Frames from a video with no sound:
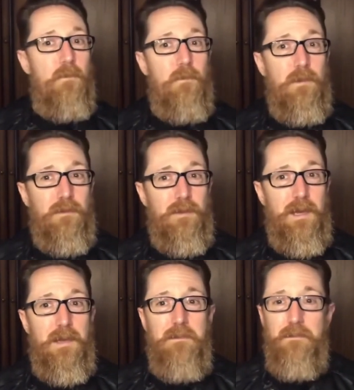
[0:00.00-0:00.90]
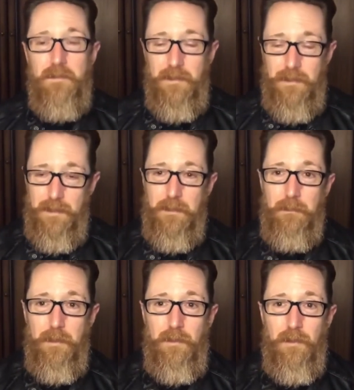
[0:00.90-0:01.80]
Once again,
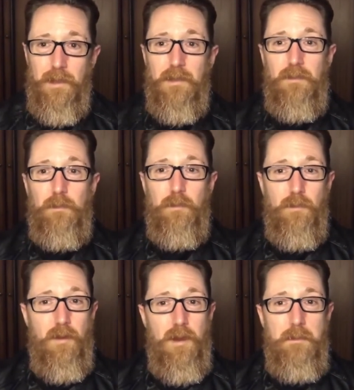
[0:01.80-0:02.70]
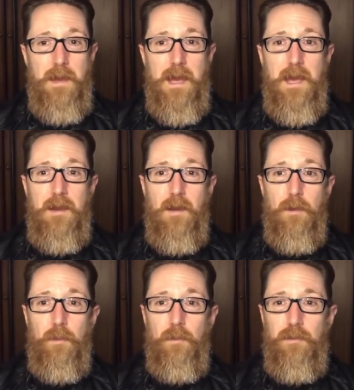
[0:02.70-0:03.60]
please like and subscribe, and I
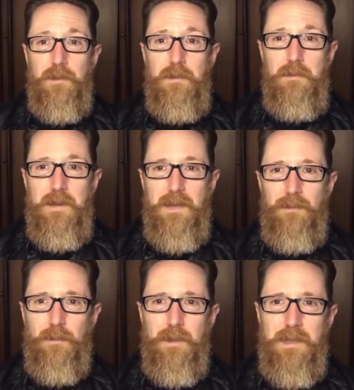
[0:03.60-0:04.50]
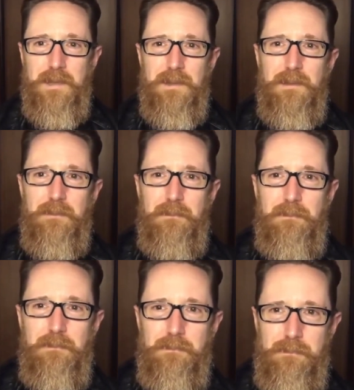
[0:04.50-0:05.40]
will see you next week.
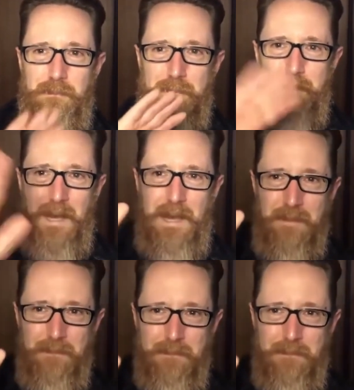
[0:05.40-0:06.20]
Bye.